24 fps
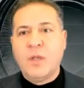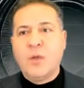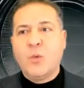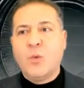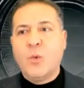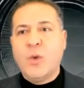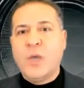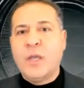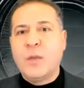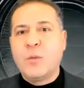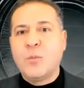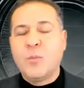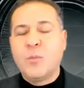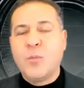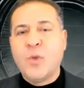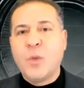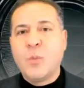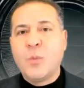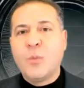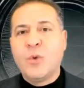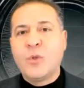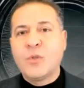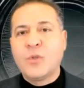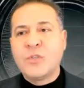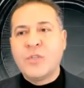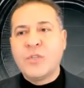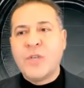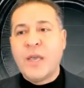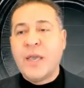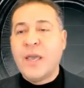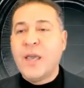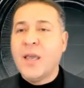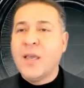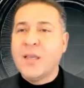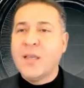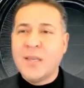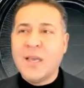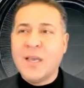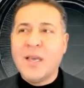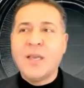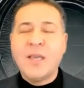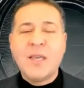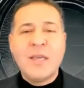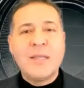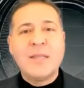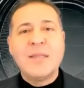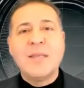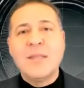When people say, yeah,
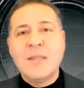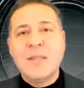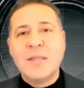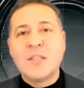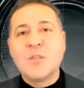he did